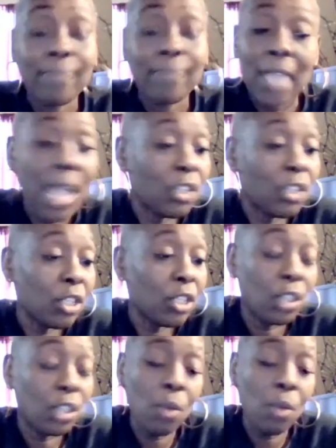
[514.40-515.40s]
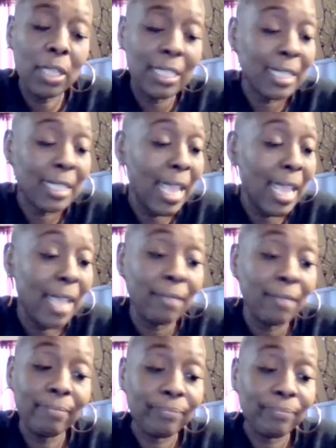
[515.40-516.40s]
I just don't understand.
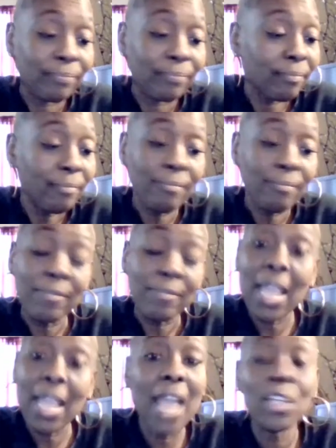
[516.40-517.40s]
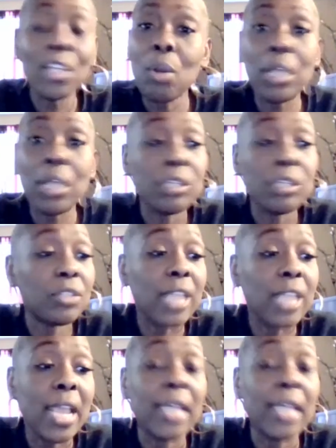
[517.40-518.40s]
I don't
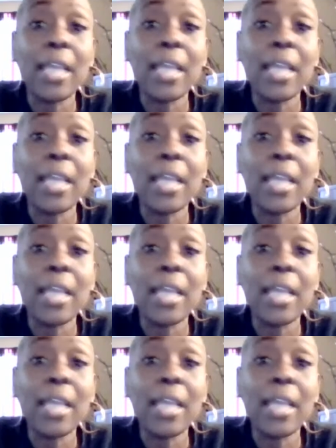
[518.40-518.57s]
understand.